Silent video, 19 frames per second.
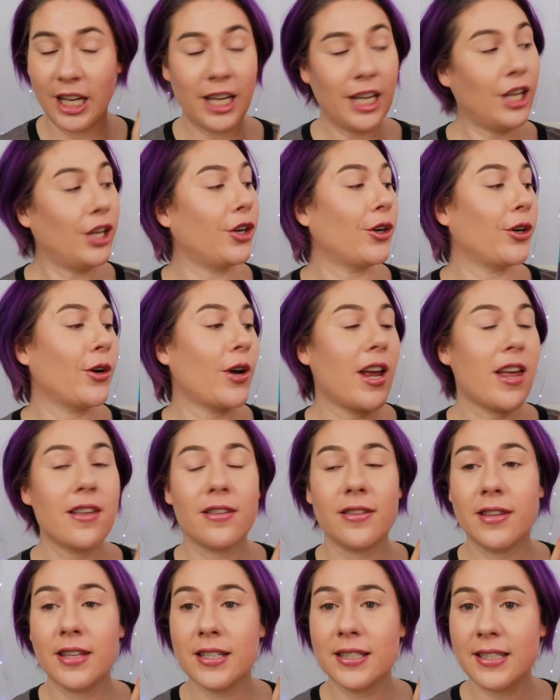here.
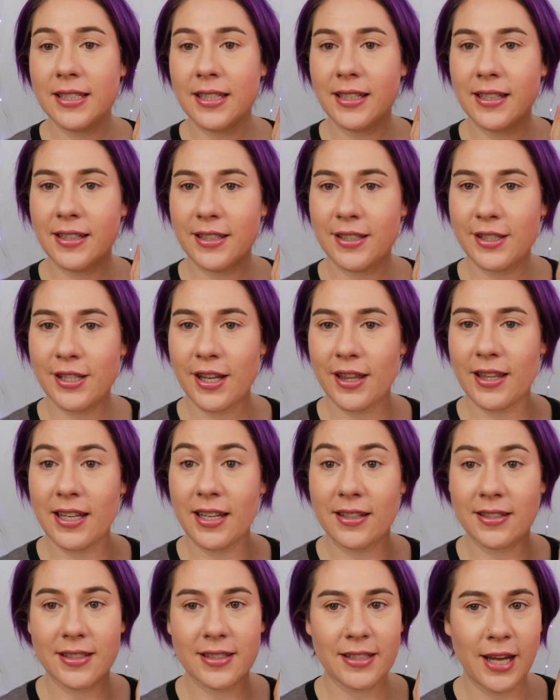This is the
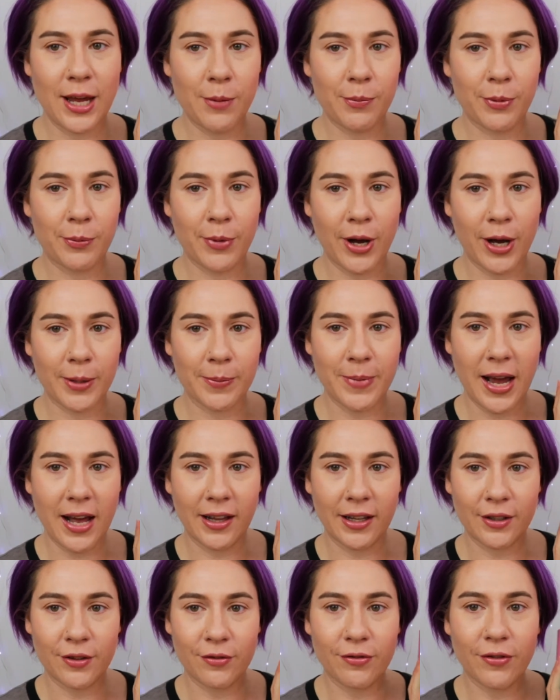Escape Pod
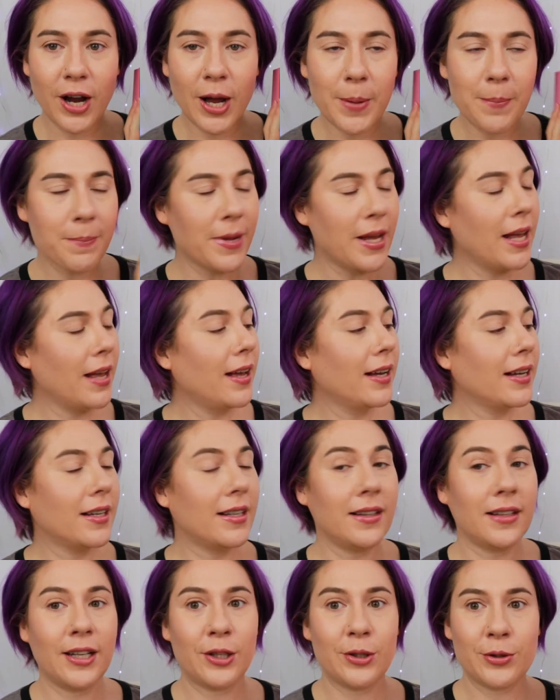palette from
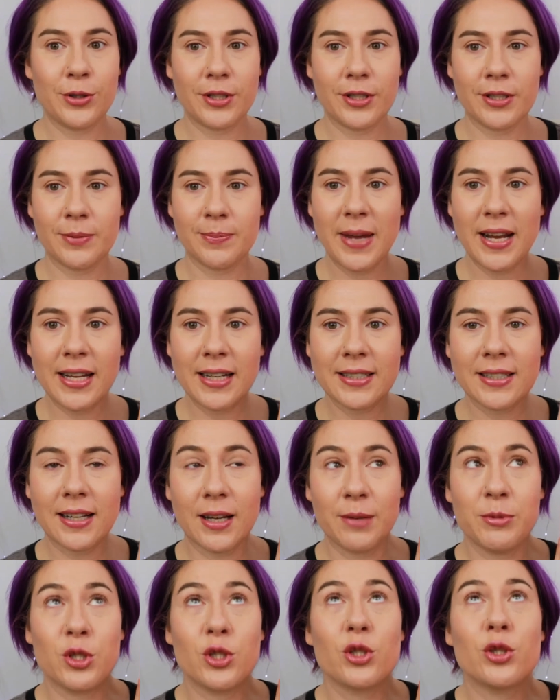Kaleidos Cosmetics.
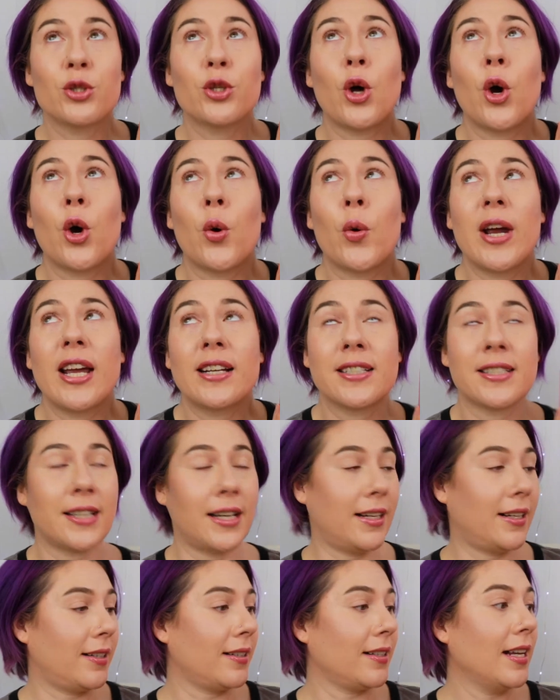I'm so
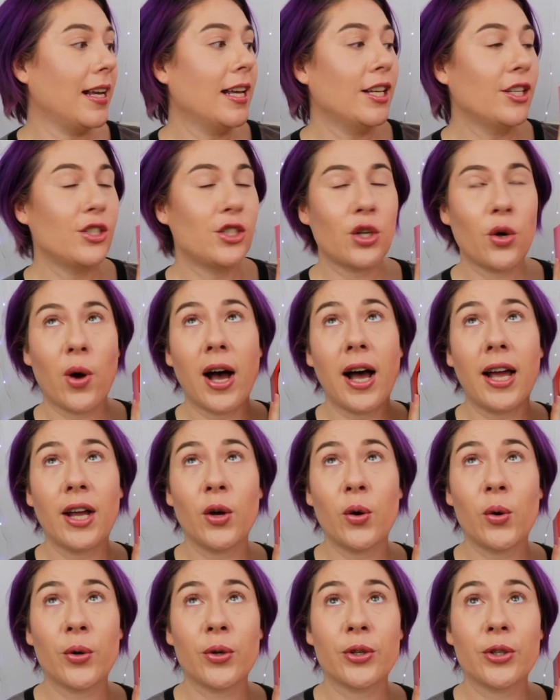excited. So I
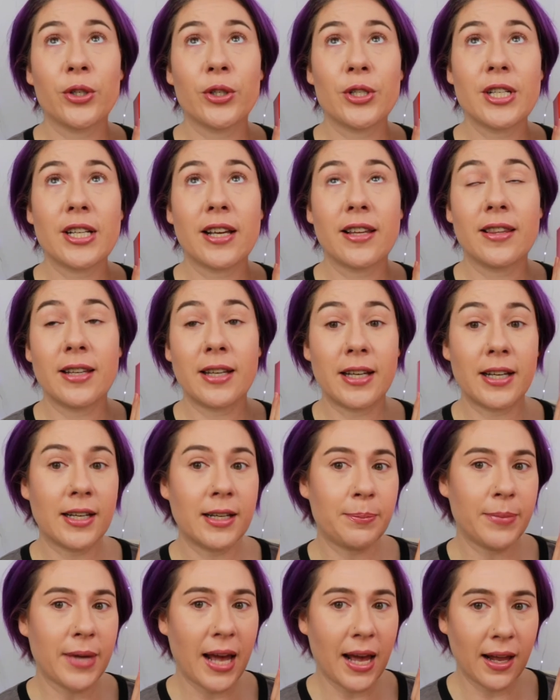ordered
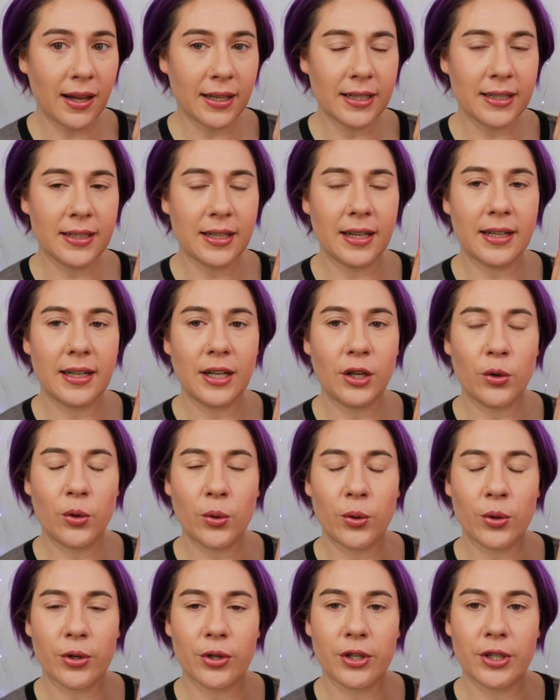the palette and I
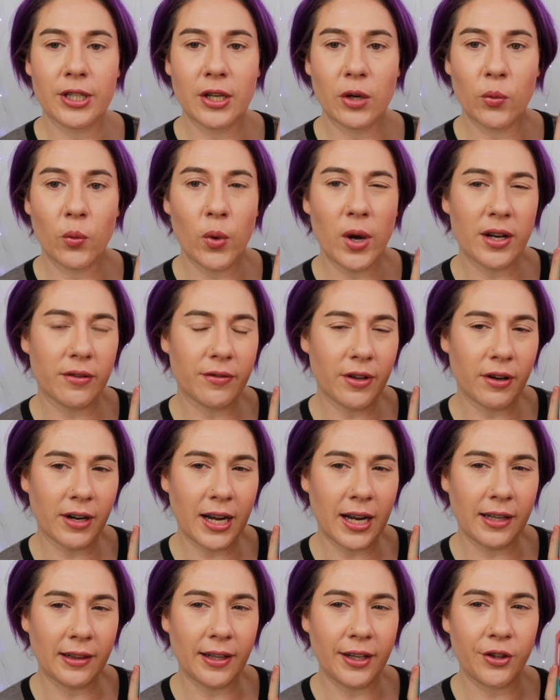ordered one of their
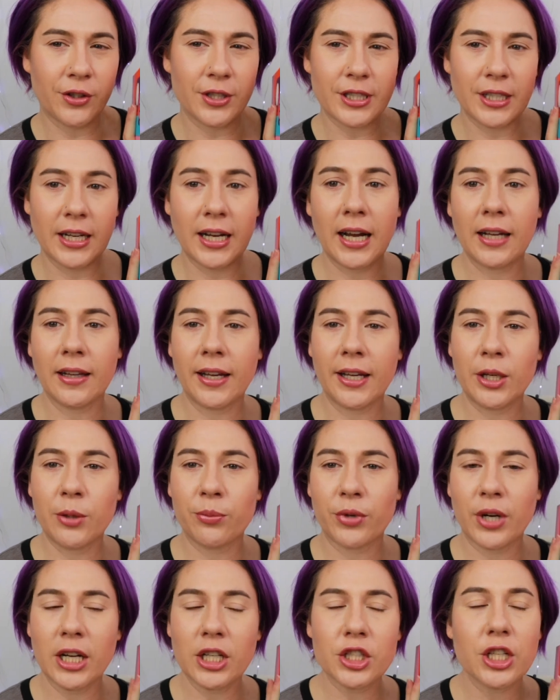highlighters and a
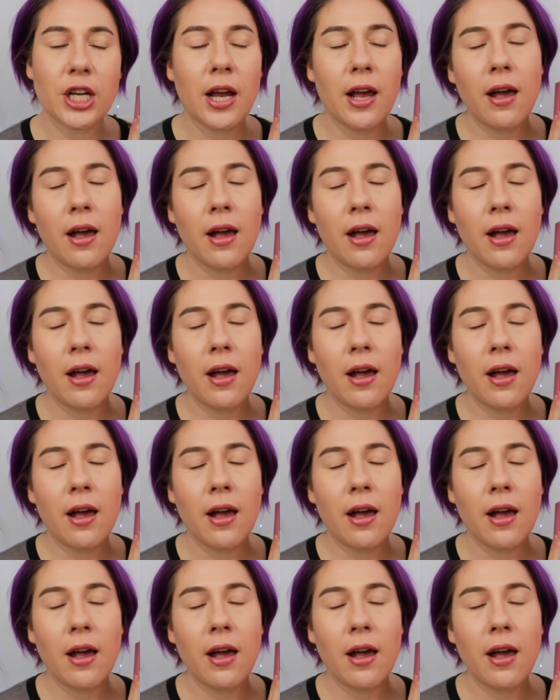highlighting brush.